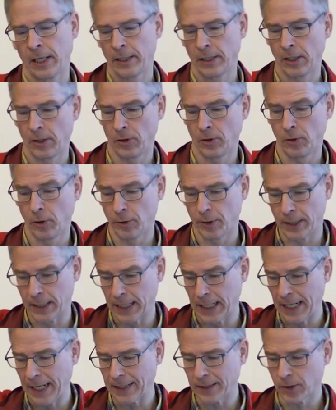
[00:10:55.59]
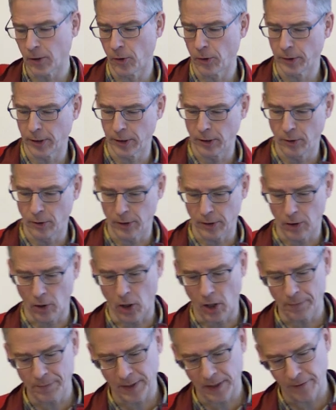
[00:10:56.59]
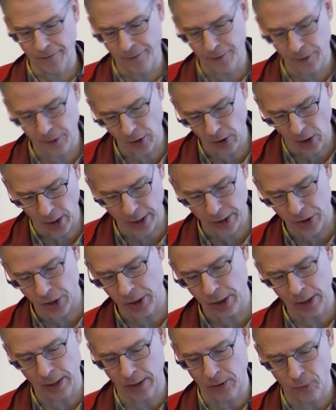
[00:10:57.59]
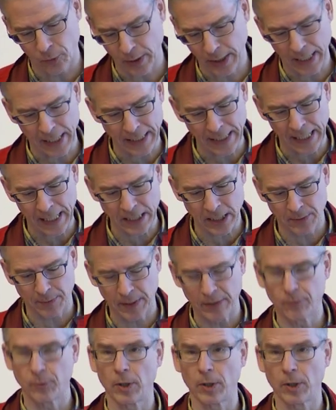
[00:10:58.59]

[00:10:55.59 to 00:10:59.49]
using electrodes, using optical physiology, doing anatomy,